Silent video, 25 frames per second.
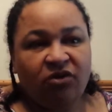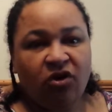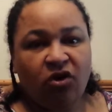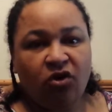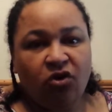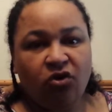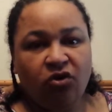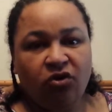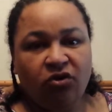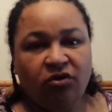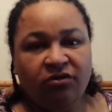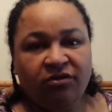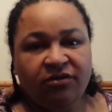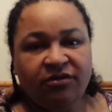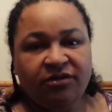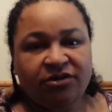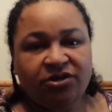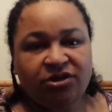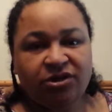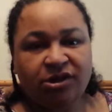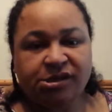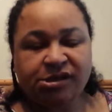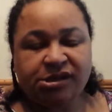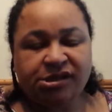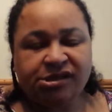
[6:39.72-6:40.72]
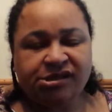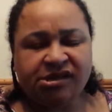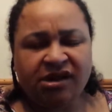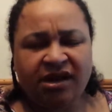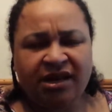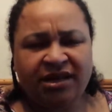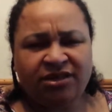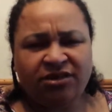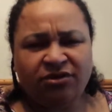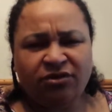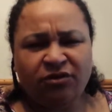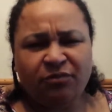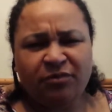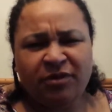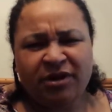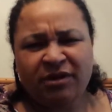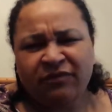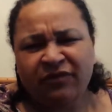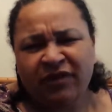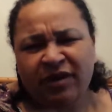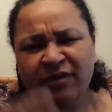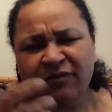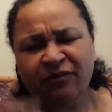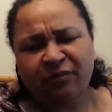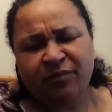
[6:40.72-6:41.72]
or just decided, or
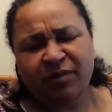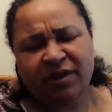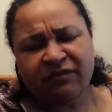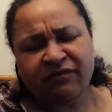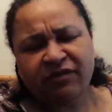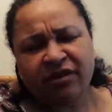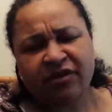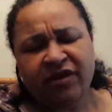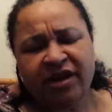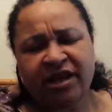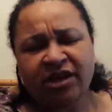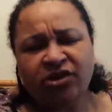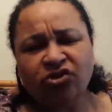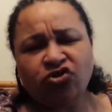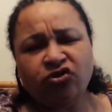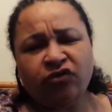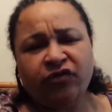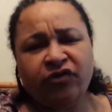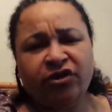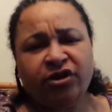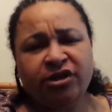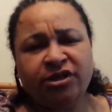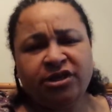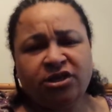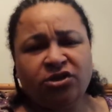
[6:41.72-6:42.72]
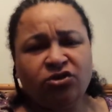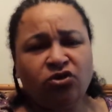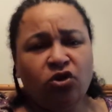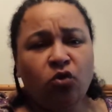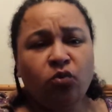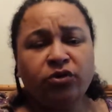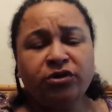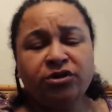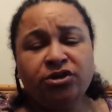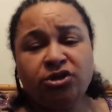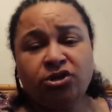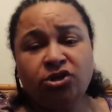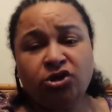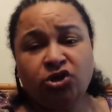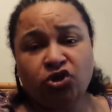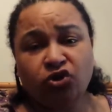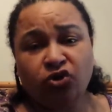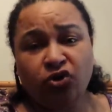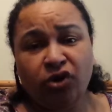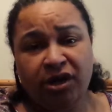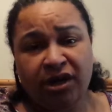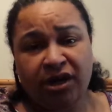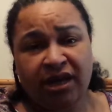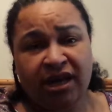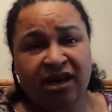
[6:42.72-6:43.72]
they've been very introverted, not wanted to
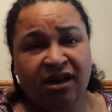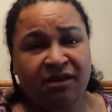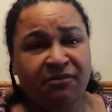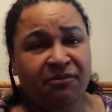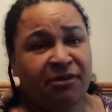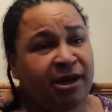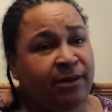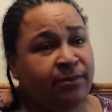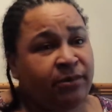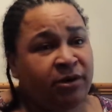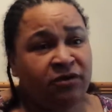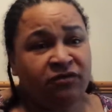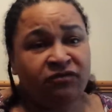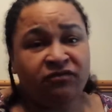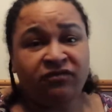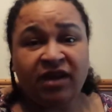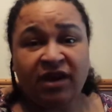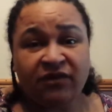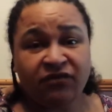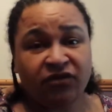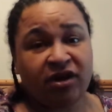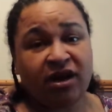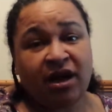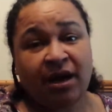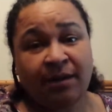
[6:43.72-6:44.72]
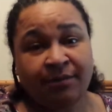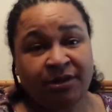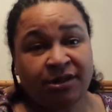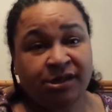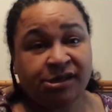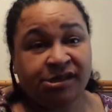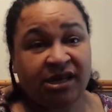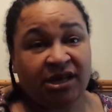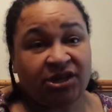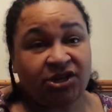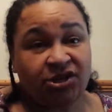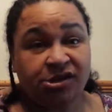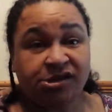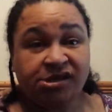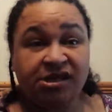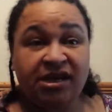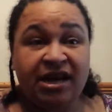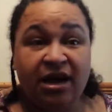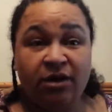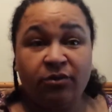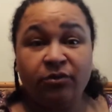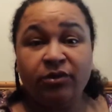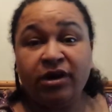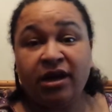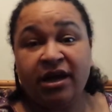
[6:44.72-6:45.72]
join in, and people who've never come to sessions are
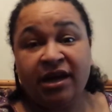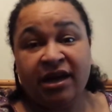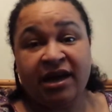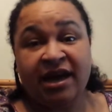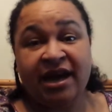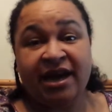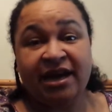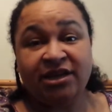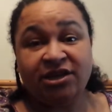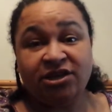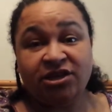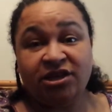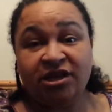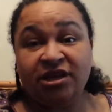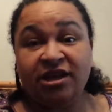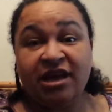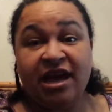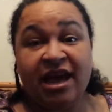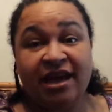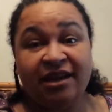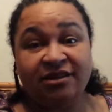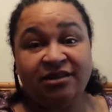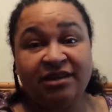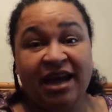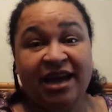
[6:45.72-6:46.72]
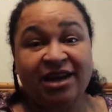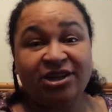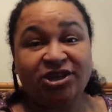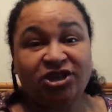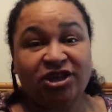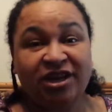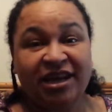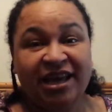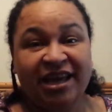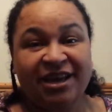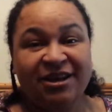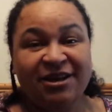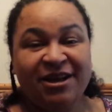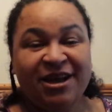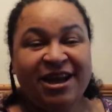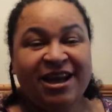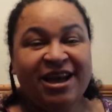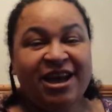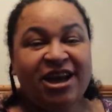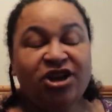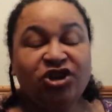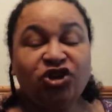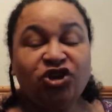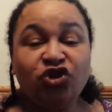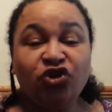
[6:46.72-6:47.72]
now engaging and actually
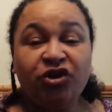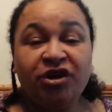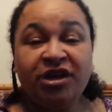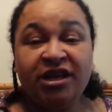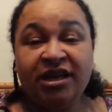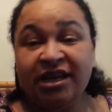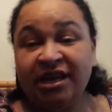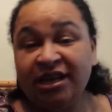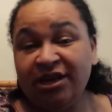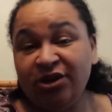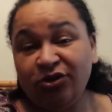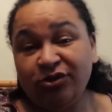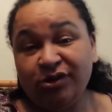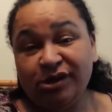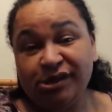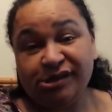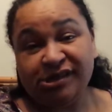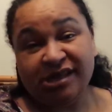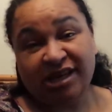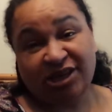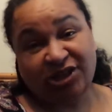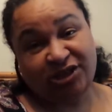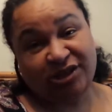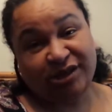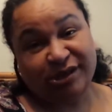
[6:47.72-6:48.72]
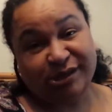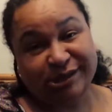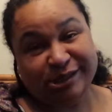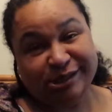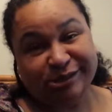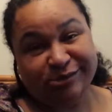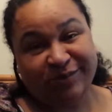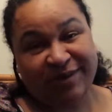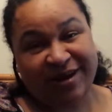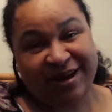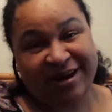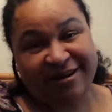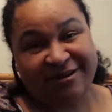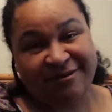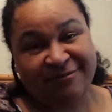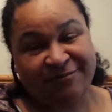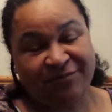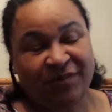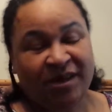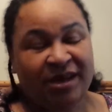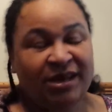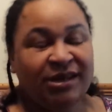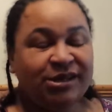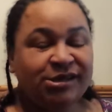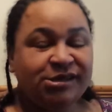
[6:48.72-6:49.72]
joining in on the sessions as well.
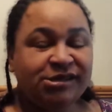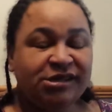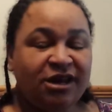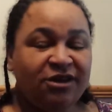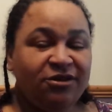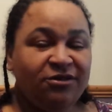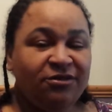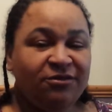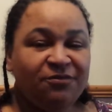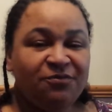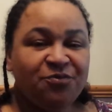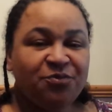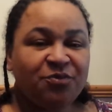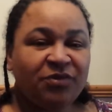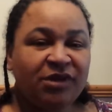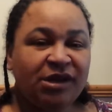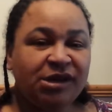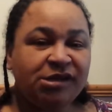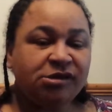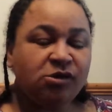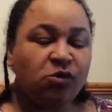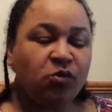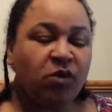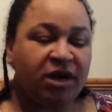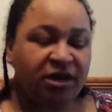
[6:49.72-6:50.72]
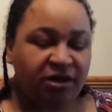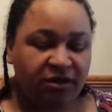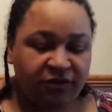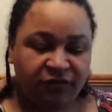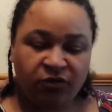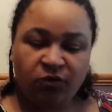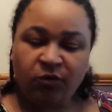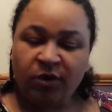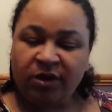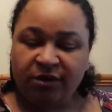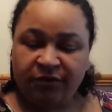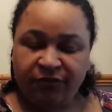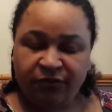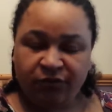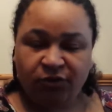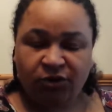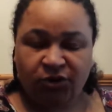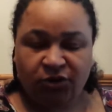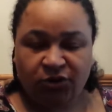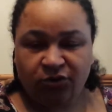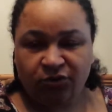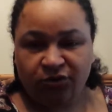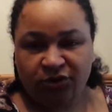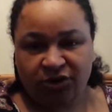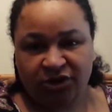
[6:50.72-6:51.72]
So it's a wonderful, wonderful
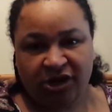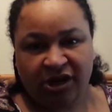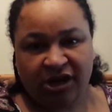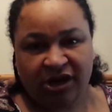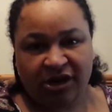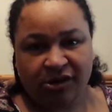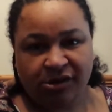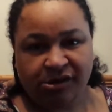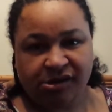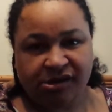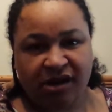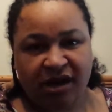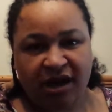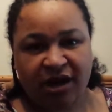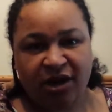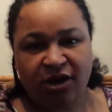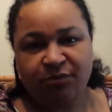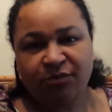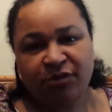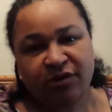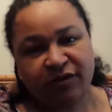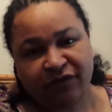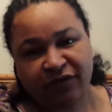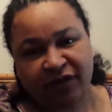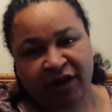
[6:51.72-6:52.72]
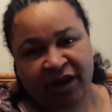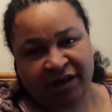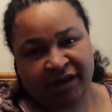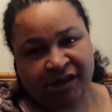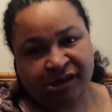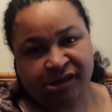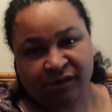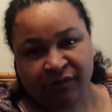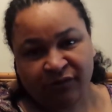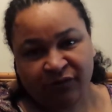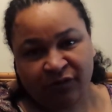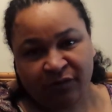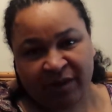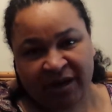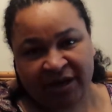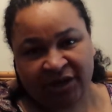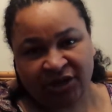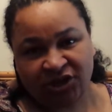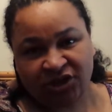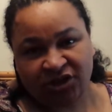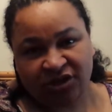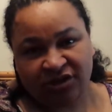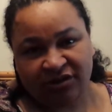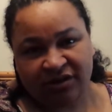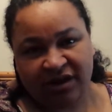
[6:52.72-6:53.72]
tool to use, and I hope you find this
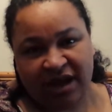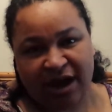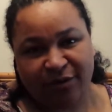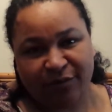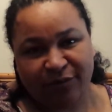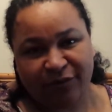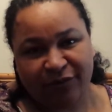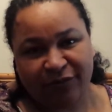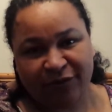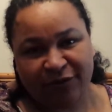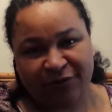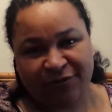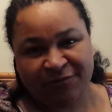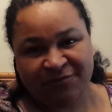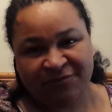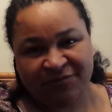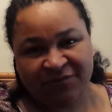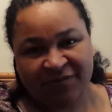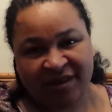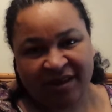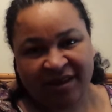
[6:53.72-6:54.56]
information helpful,